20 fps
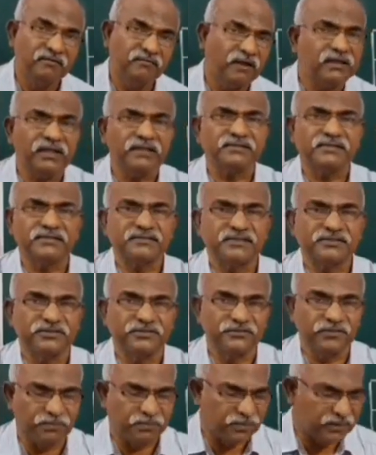What are
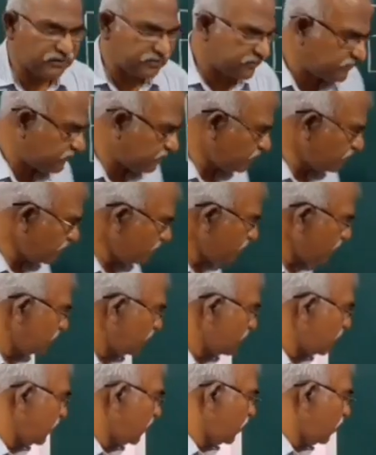successive numbers?
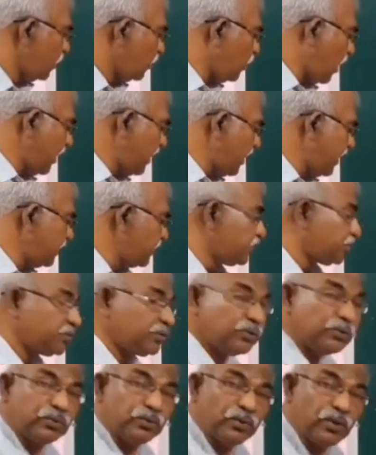1
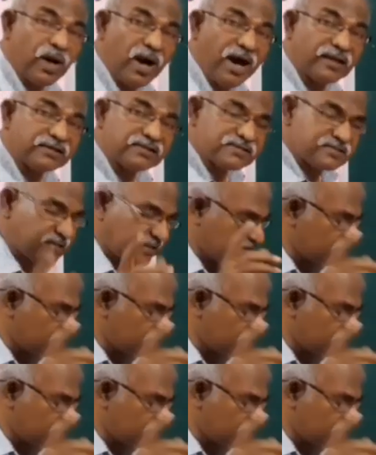and 2 are